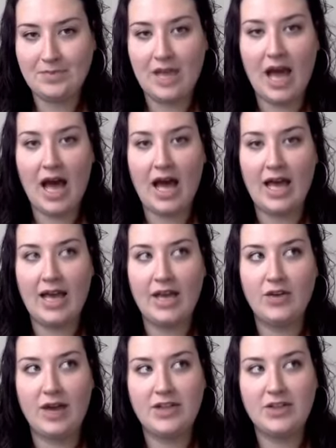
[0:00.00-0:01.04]
I
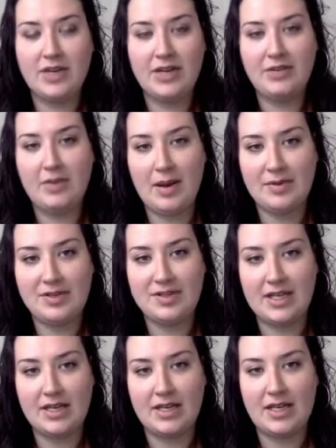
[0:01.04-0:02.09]
graduated from
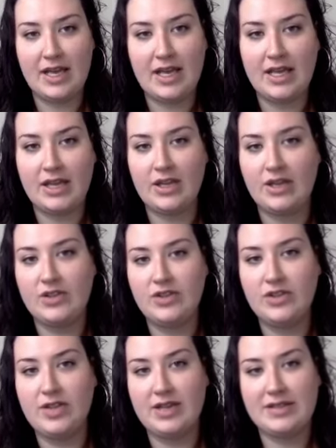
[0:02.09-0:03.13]
Emerson in
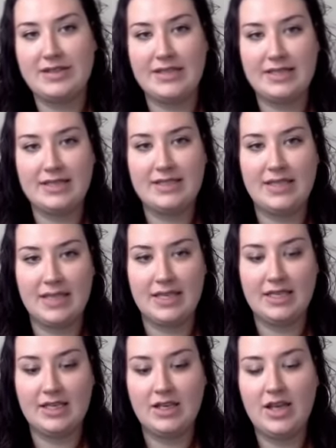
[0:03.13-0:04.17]

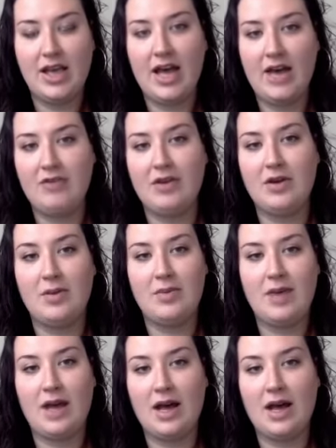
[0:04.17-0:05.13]
2016 and